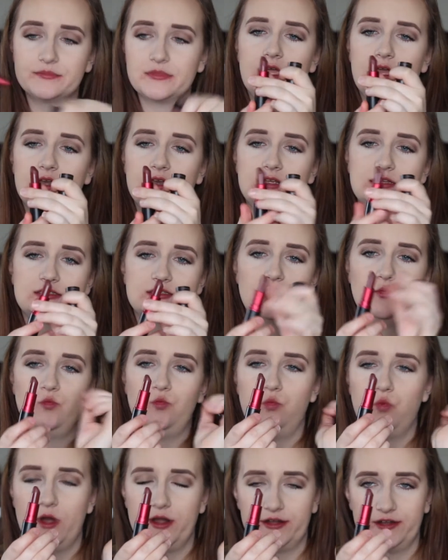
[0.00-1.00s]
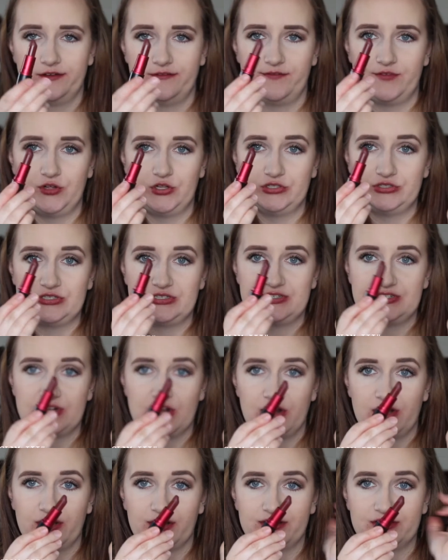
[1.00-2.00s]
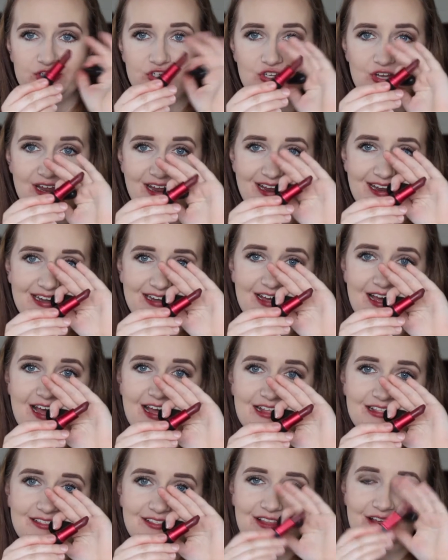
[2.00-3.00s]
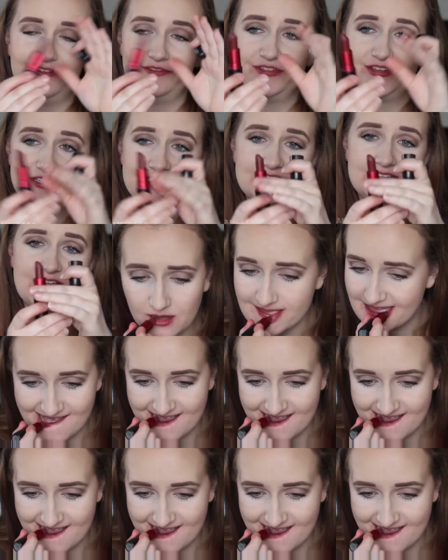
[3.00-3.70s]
and it's a wonderful dark shade. I love this.